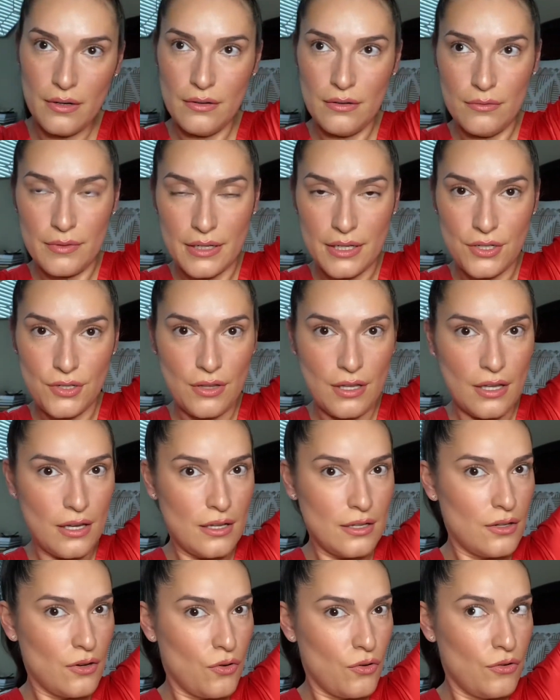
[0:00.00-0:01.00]
we could do
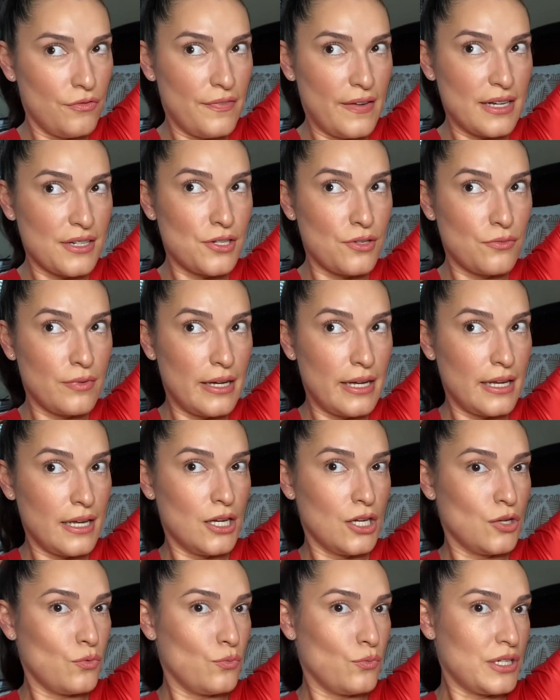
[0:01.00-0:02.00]
the old-fashioned way,
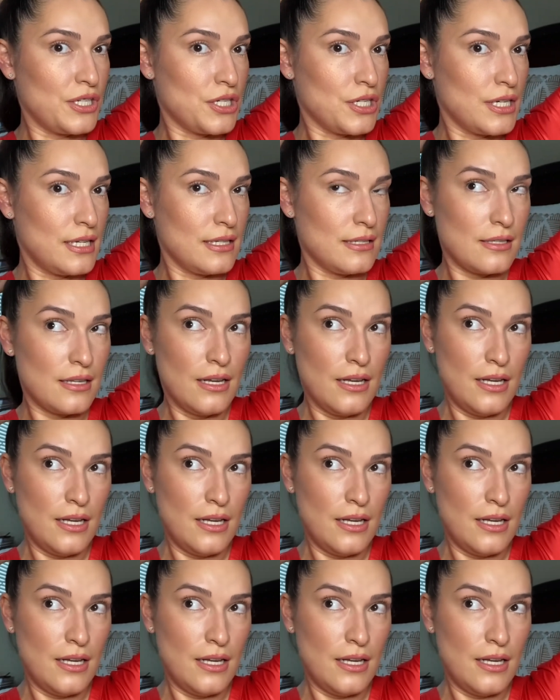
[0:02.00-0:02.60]
which is